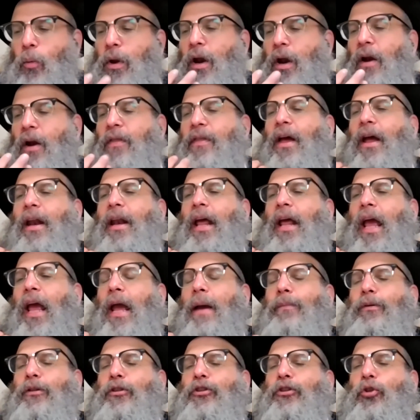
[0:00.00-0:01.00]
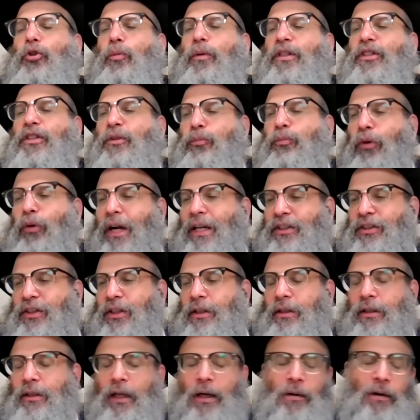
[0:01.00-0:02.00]
are then able to express
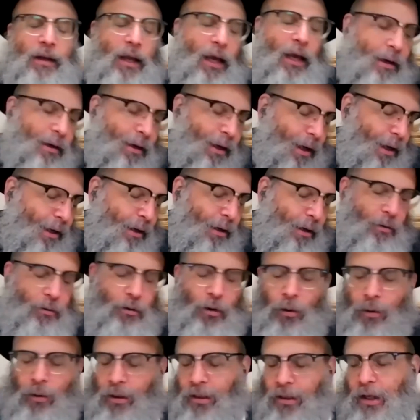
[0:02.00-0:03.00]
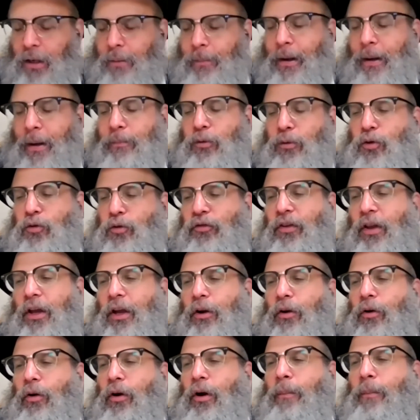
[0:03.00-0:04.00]
it. Now, again, I don't know anything about
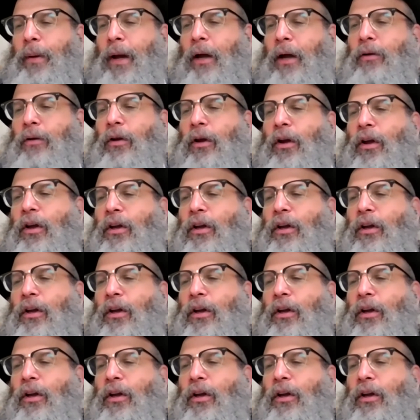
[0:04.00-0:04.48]
music or about